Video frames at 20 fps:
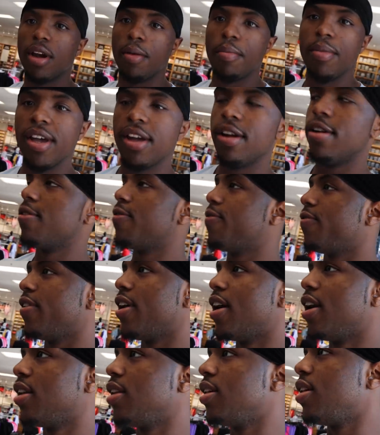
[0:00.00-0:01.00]
And I'm in here
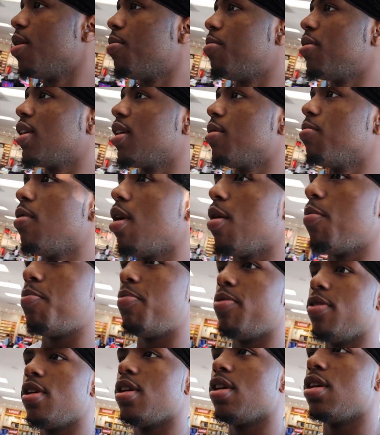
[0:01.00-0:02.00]
finally able to get my
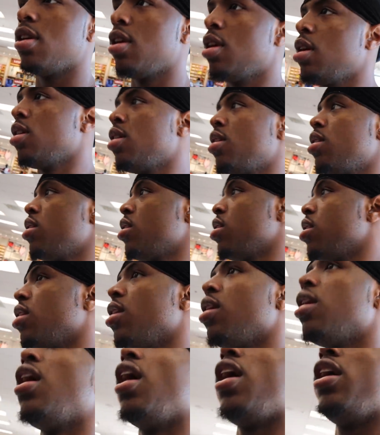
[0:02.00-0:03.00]
pair.
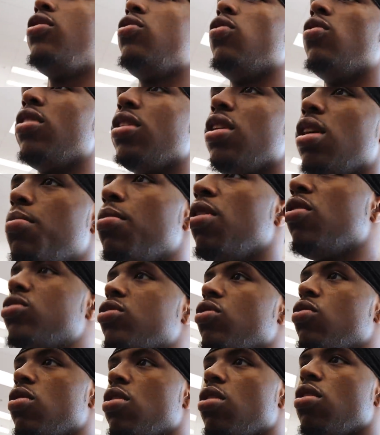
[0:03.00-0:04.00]
How you doing today, bro?
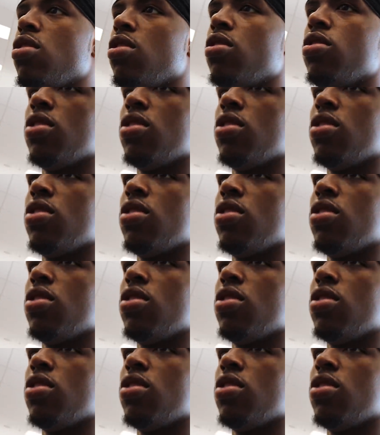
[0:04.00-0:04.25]
What's going on?